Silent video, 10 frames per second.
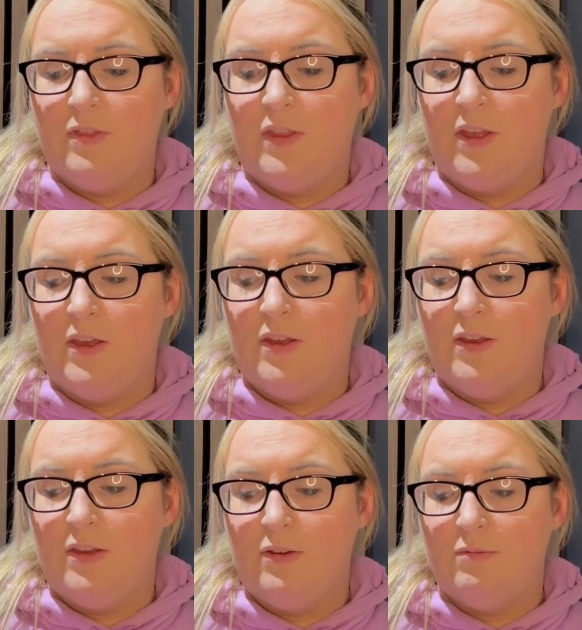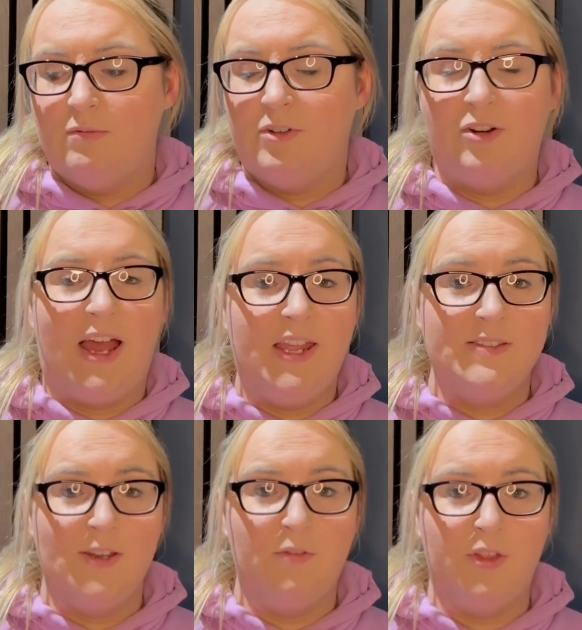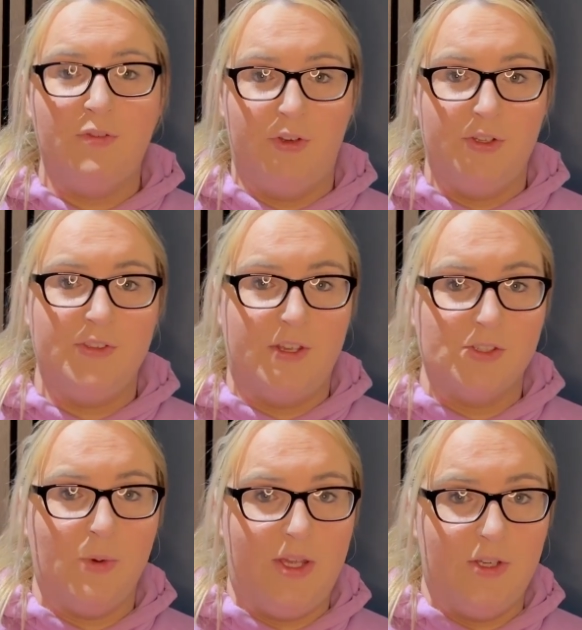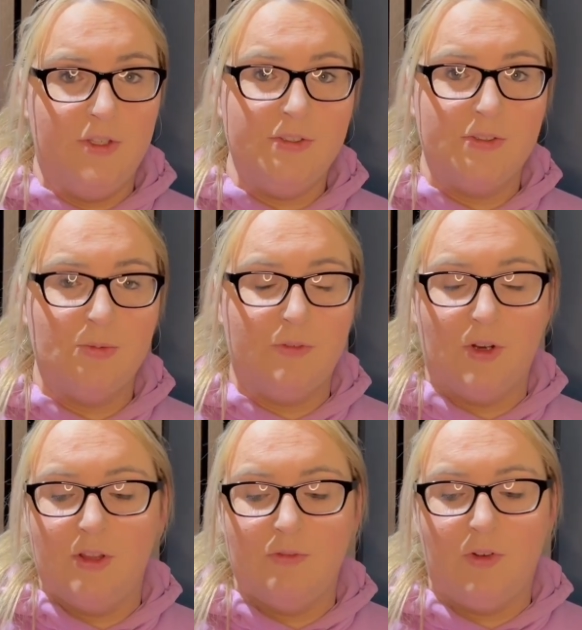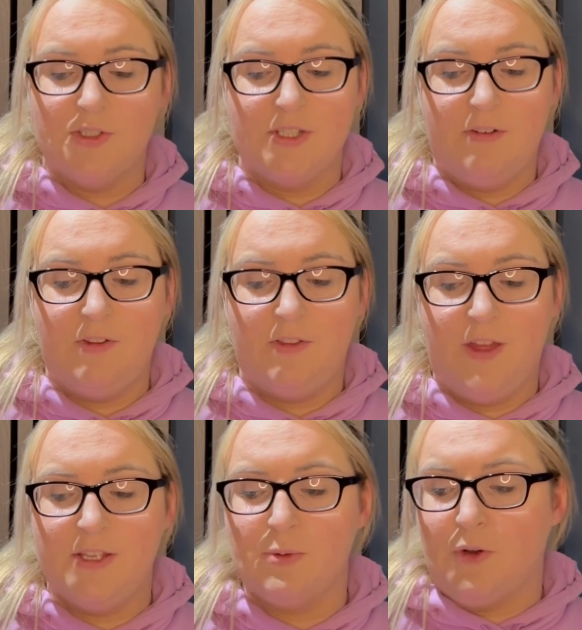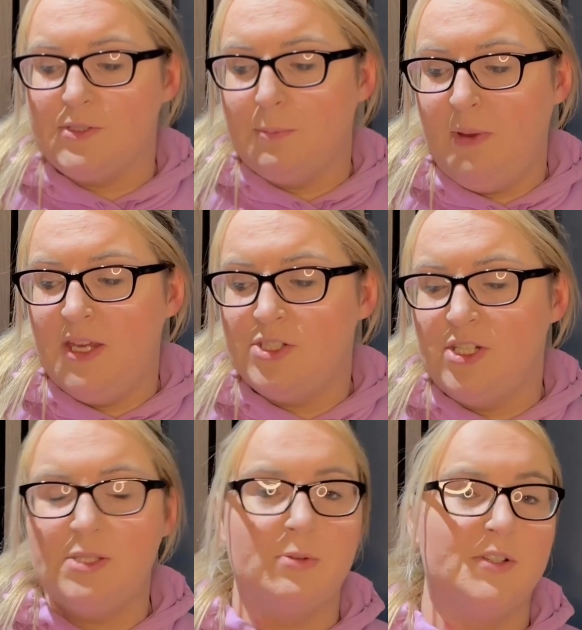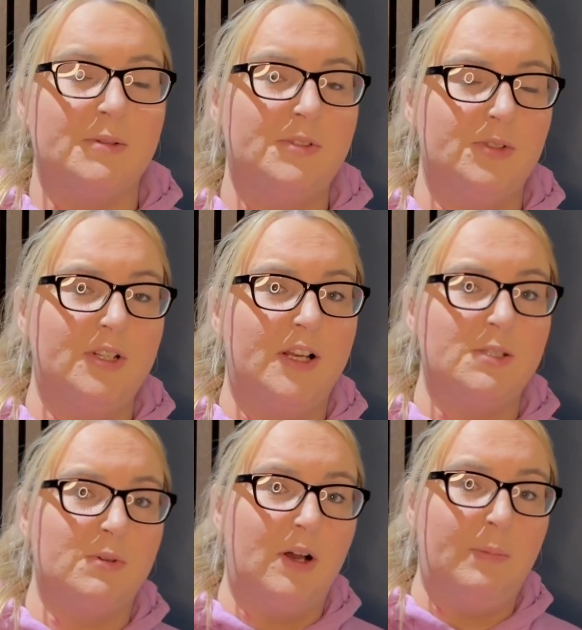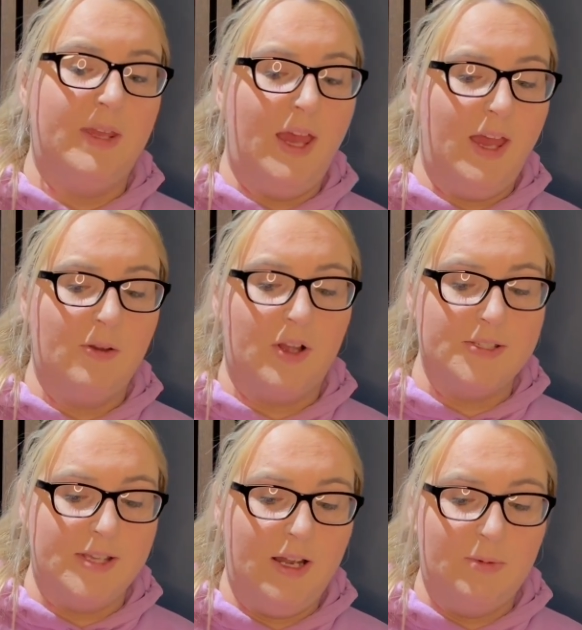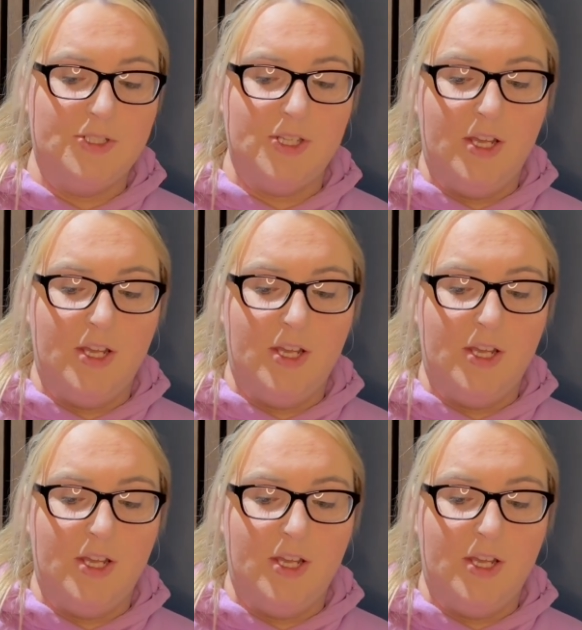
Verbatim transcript: The variety of the food is quite good. We've got lots of different things. We've got some pastries, we've got some donuts, we've got a baguette, we've got a sandwich.